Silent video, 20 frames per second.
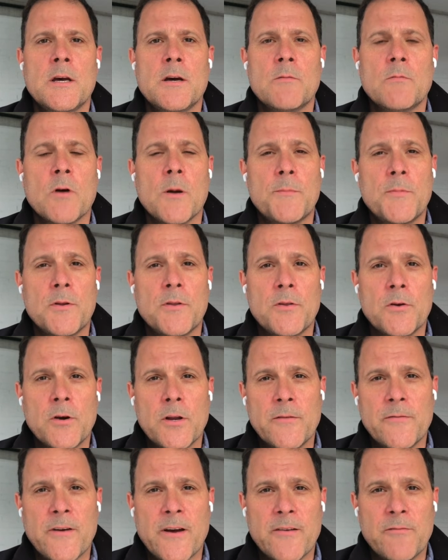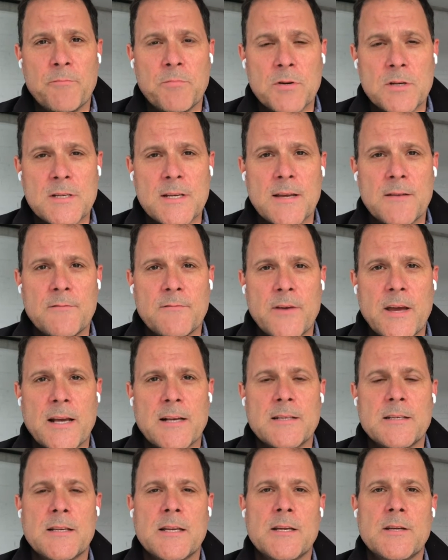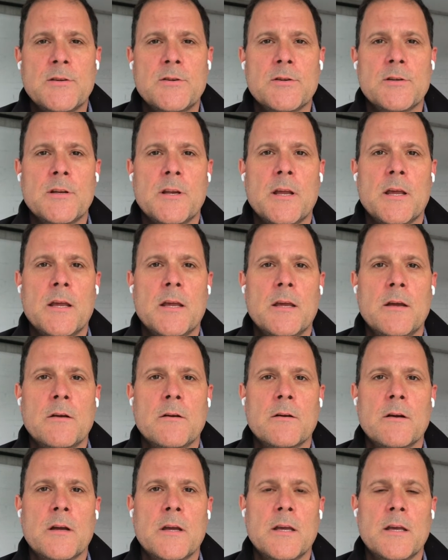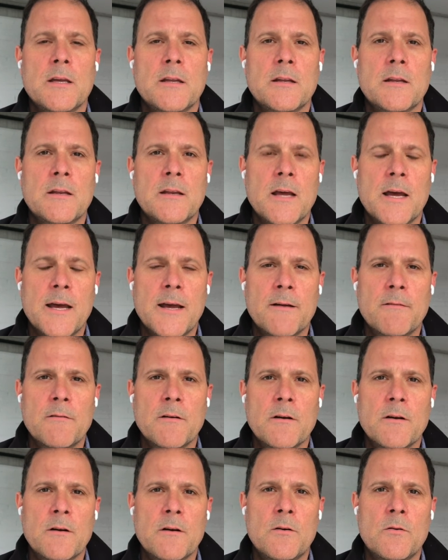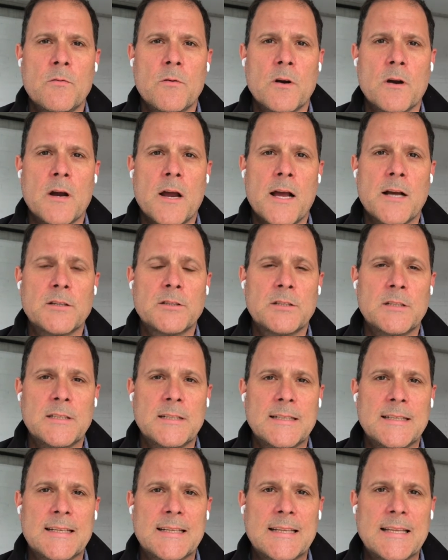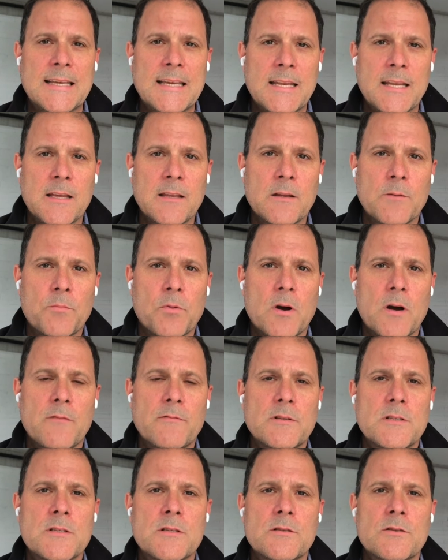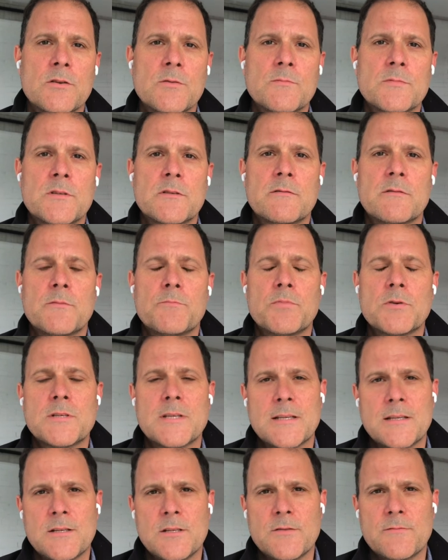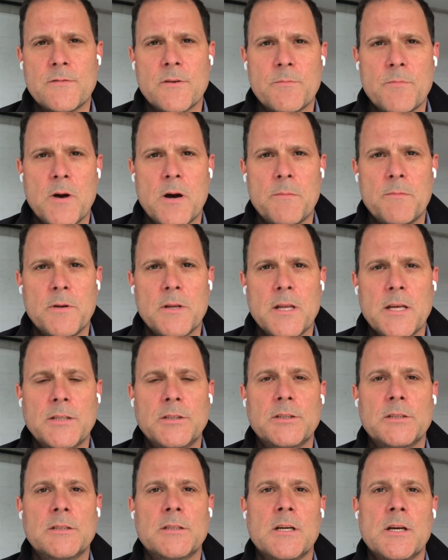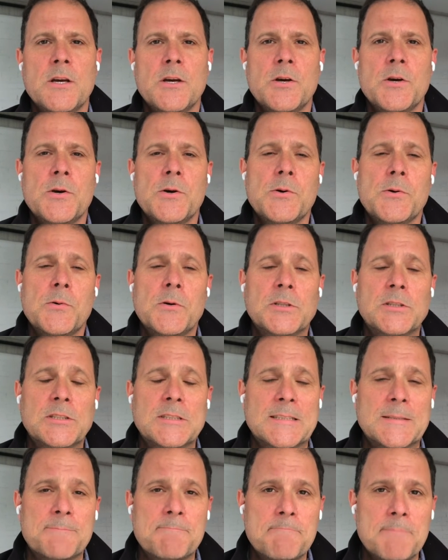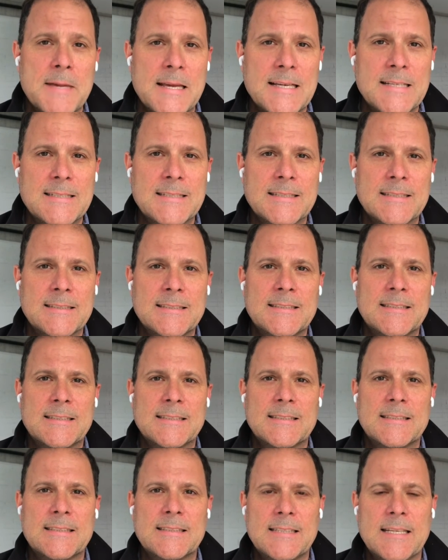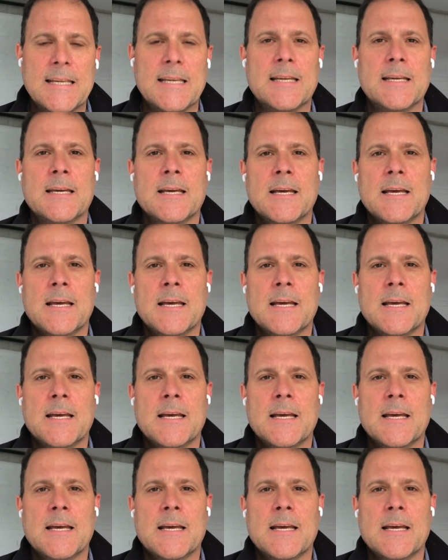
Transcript: We're up to 35% vaccination here in Niagara. We're actually leading the province in terms of the percentage of our population, which is amazing to see.